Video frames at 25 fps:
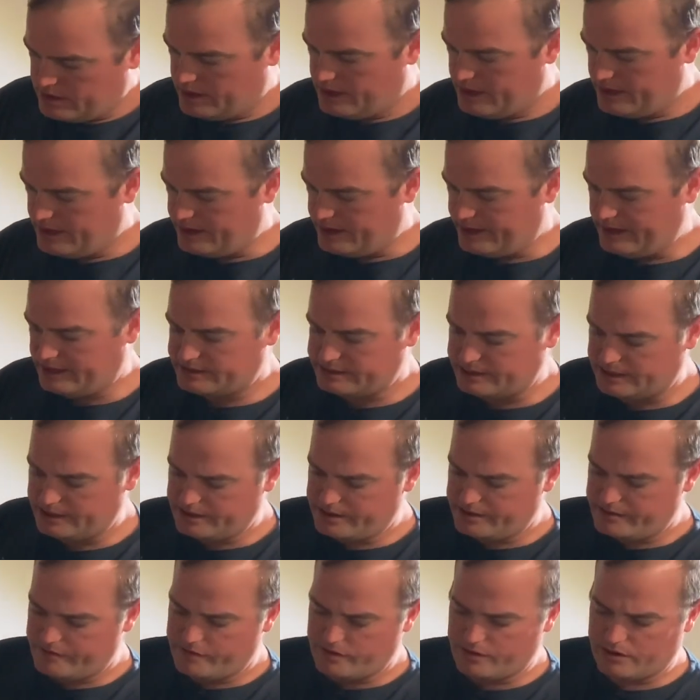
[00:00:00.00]
and that's any
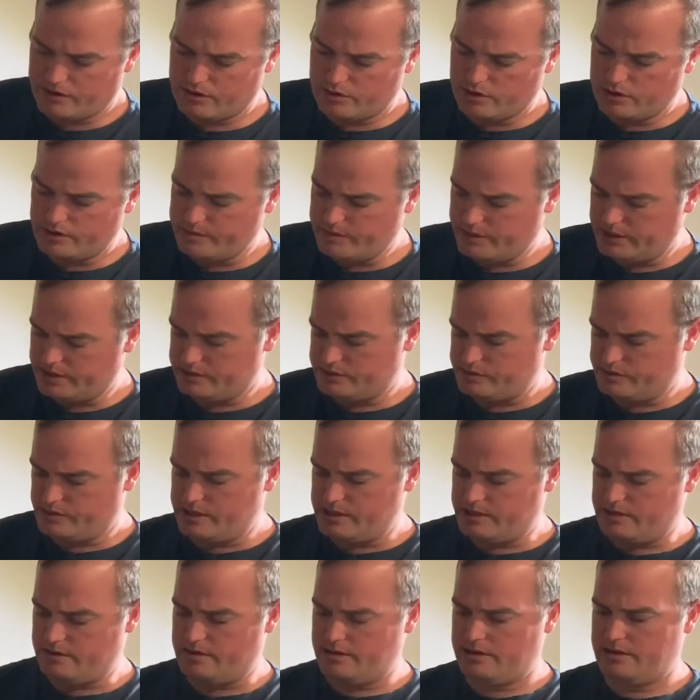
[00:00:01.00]
of your equipment as
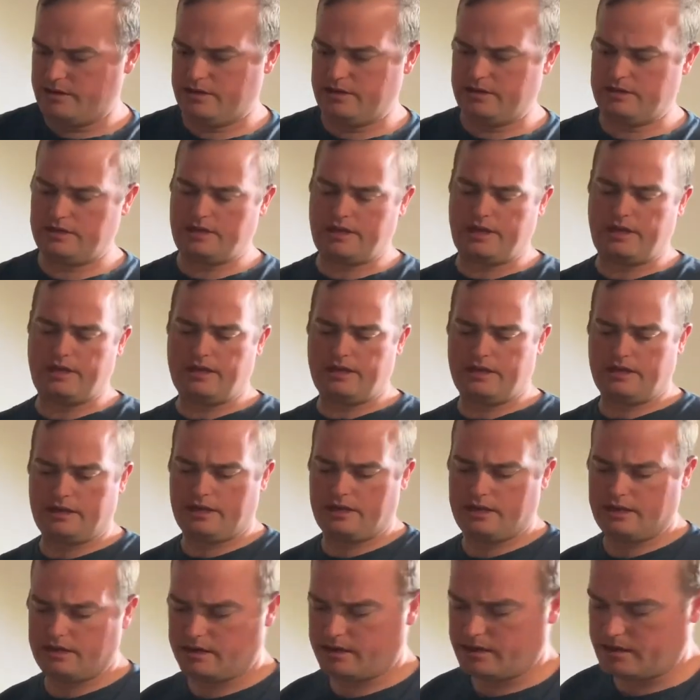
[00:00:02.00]
well.
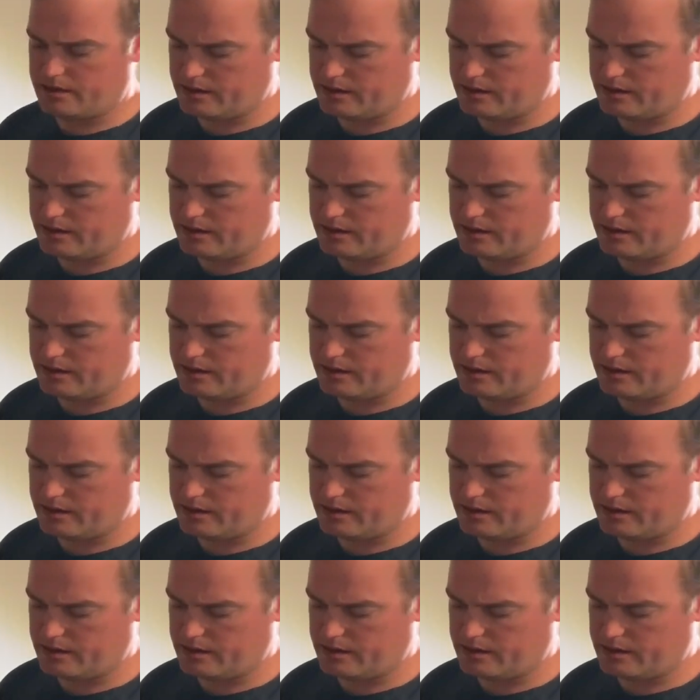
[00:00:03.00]
And